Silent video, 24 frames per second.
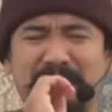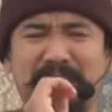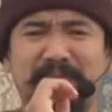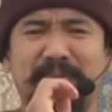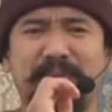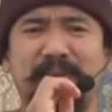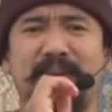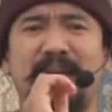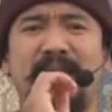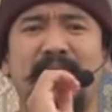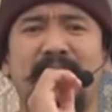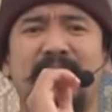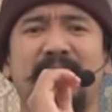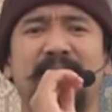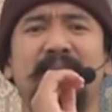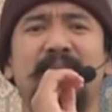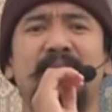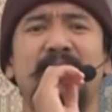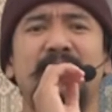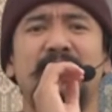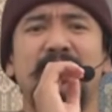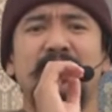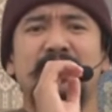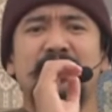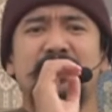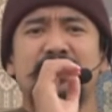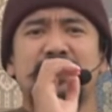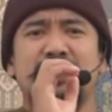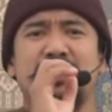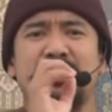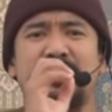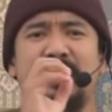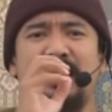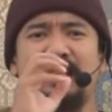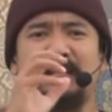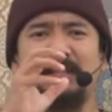to have
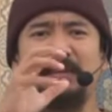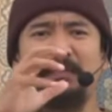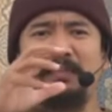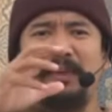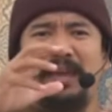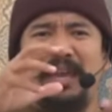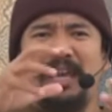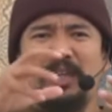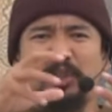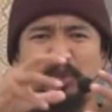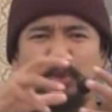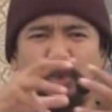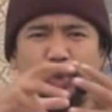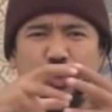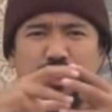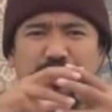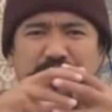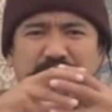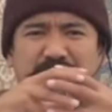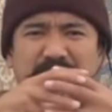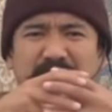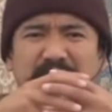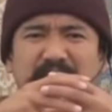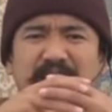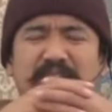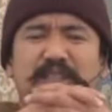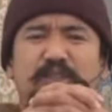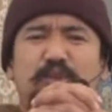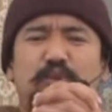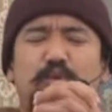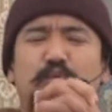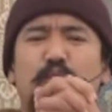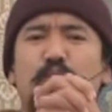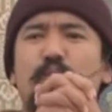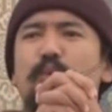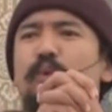kind of associate
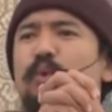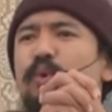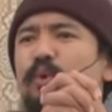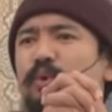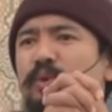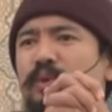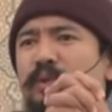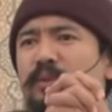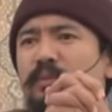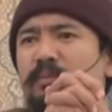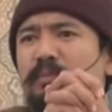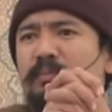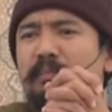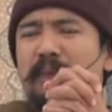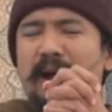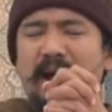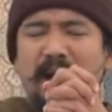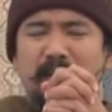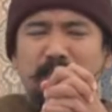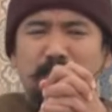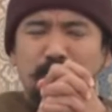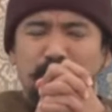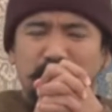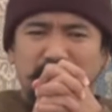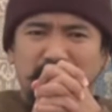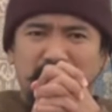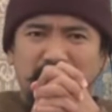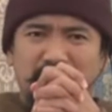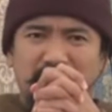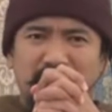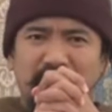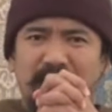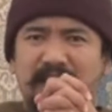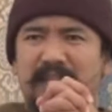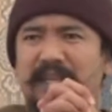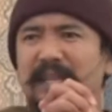these two words,
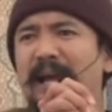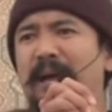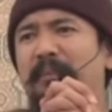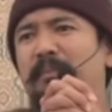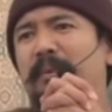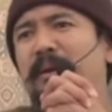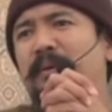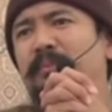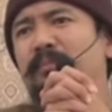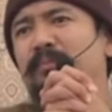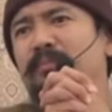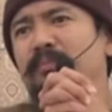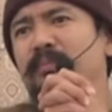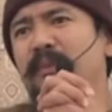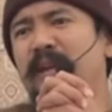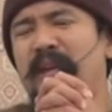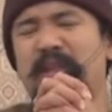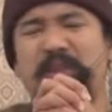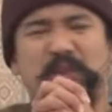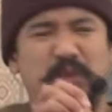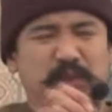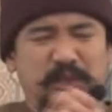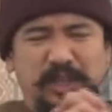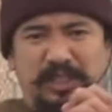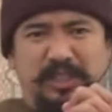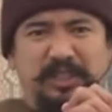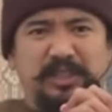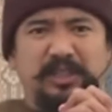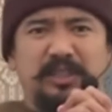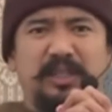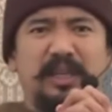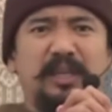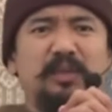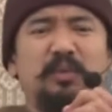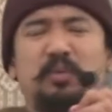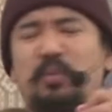Mahamudra and Lama, and
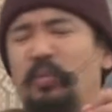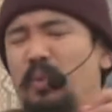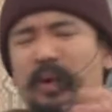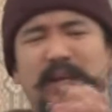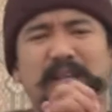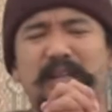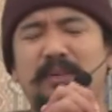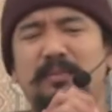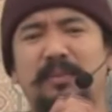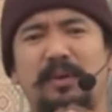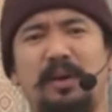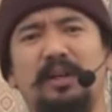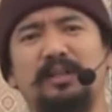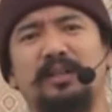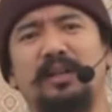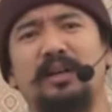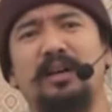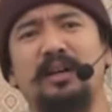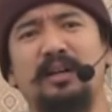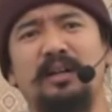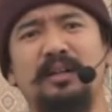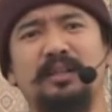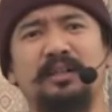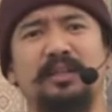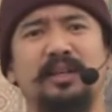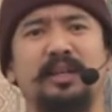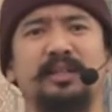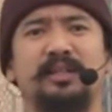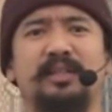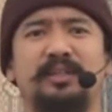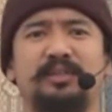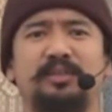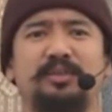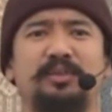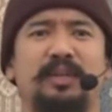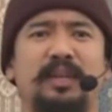rest, and whatever all the
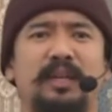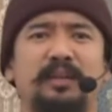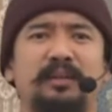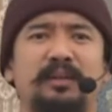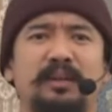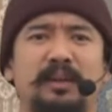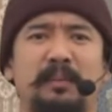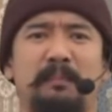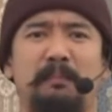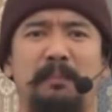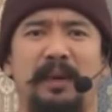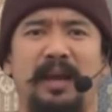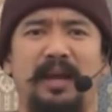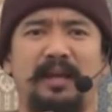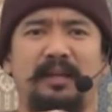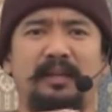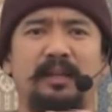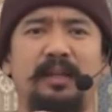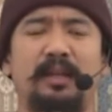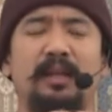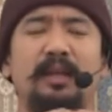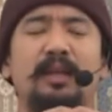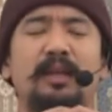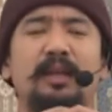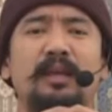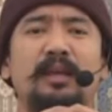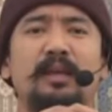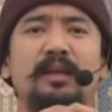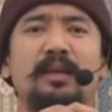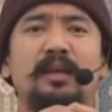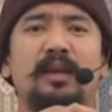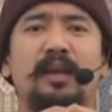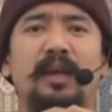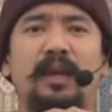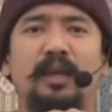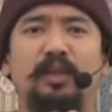others you can combine.
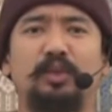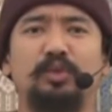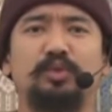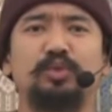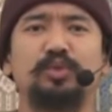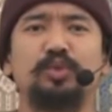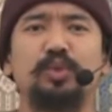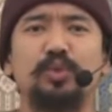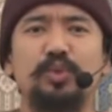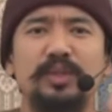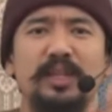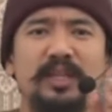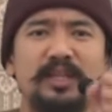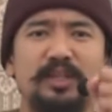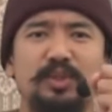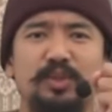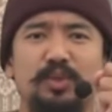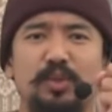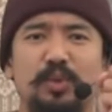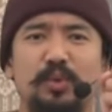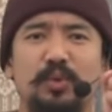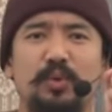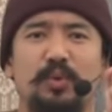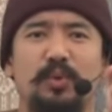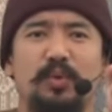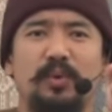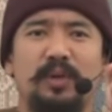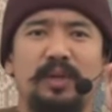As soon as you